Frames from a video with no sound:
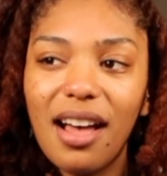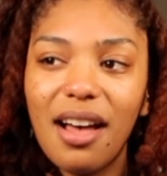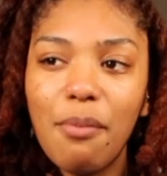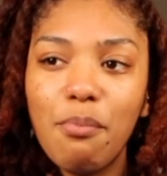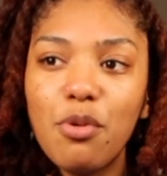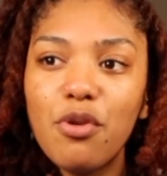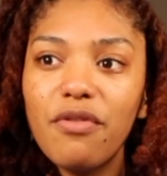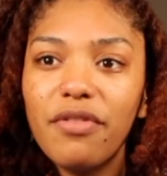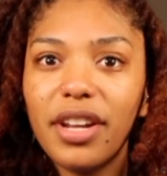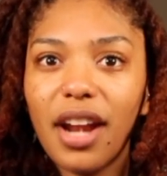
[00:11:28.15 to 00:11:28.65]

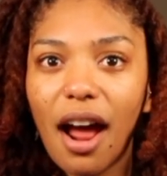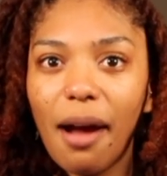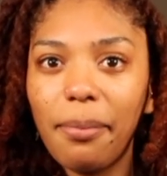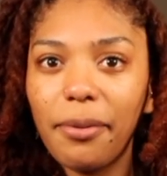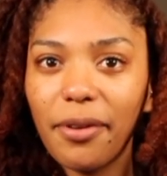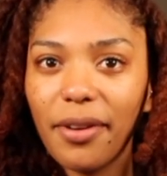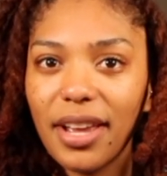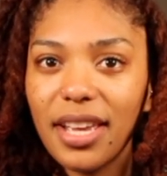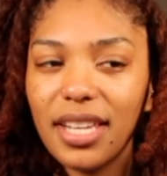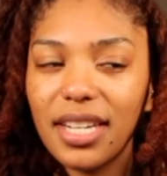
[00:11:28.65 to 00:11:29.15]
move and
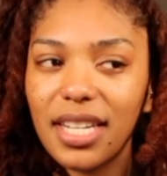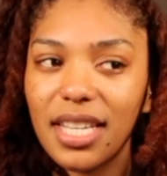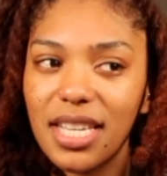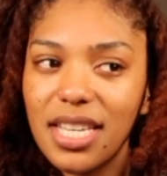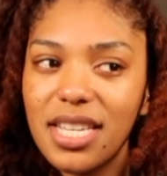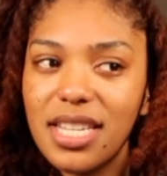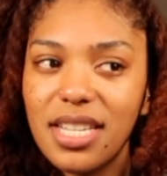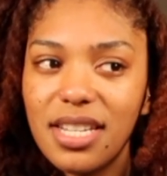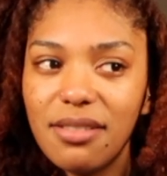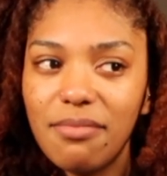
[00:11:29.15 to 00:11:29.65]
operate
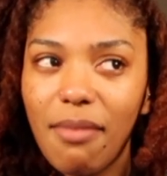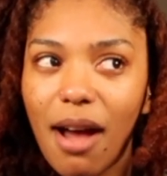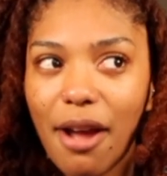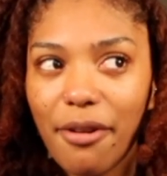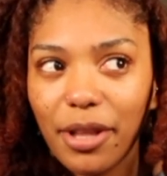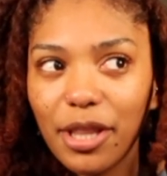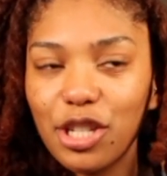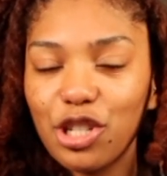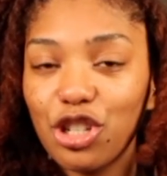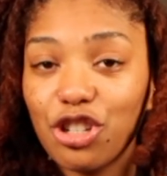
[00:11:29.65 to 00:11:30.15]
in my
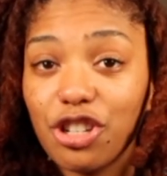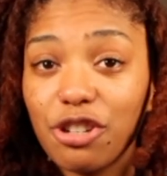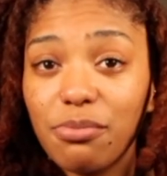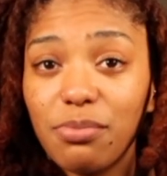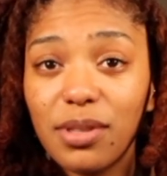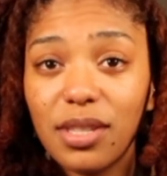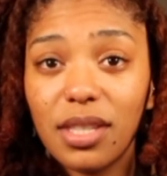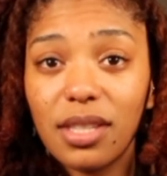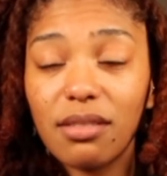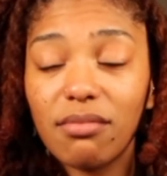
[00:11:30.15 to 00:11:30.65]

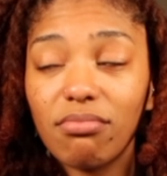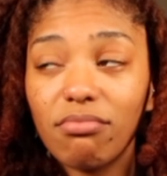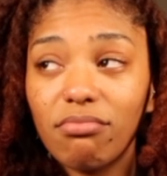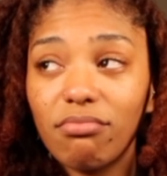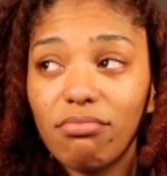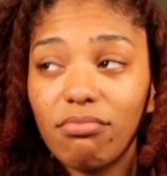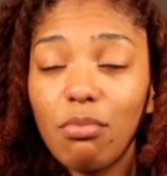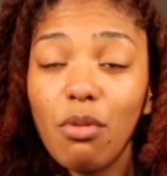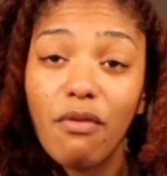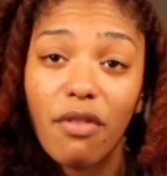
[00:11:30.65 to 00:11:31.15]
relationships
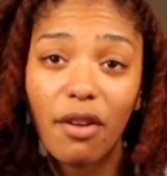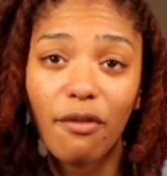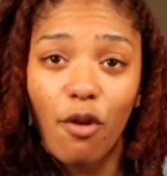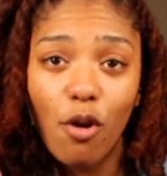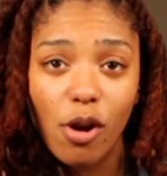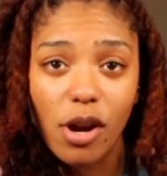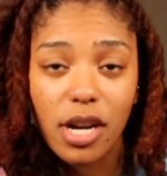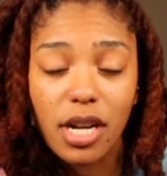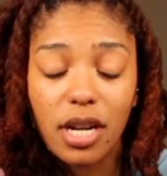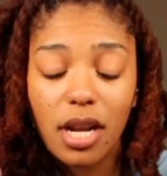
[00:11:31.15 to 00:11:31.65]
moving
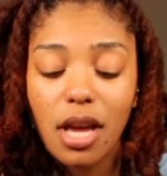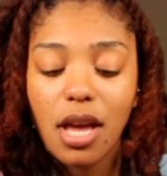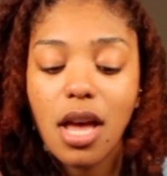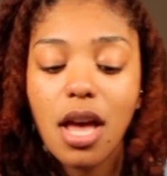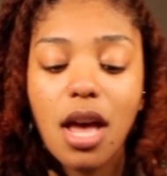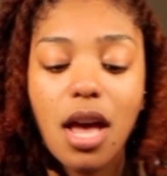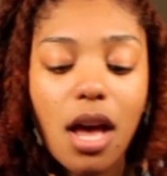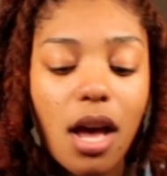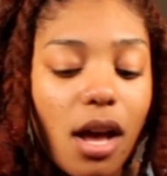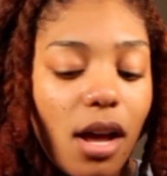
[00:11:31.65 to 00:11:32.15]
forward.
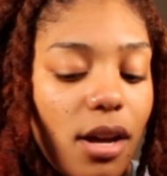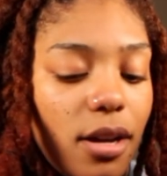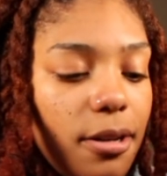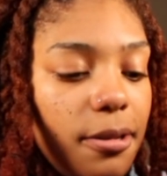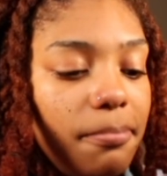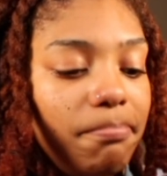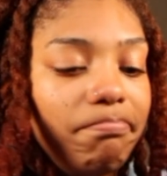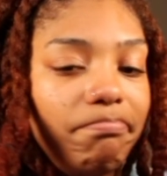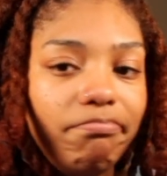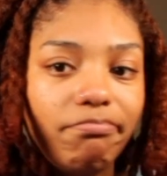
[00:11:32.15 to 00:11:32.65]

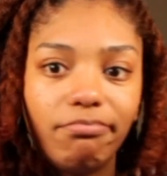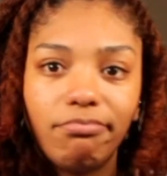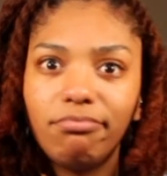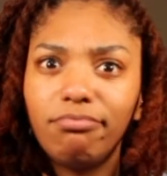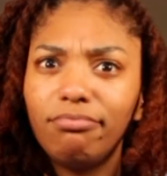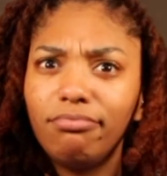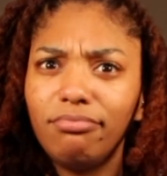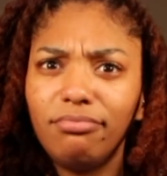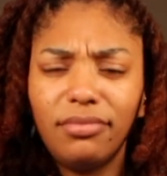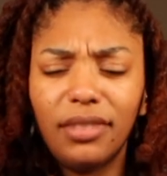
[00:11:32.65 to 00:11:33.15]

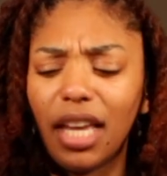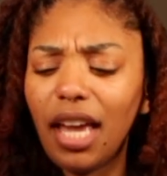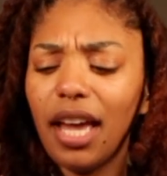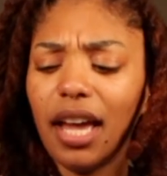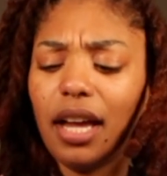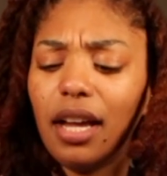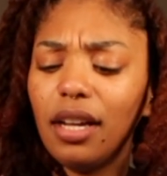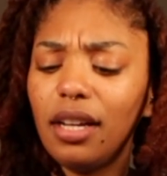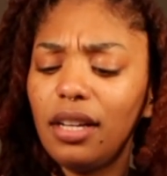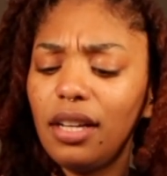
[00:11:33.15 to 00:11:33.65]

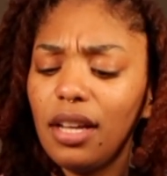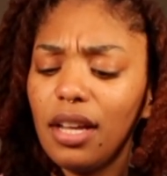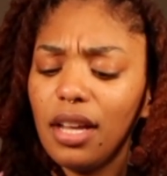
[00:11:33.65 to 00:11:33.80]
Yeah.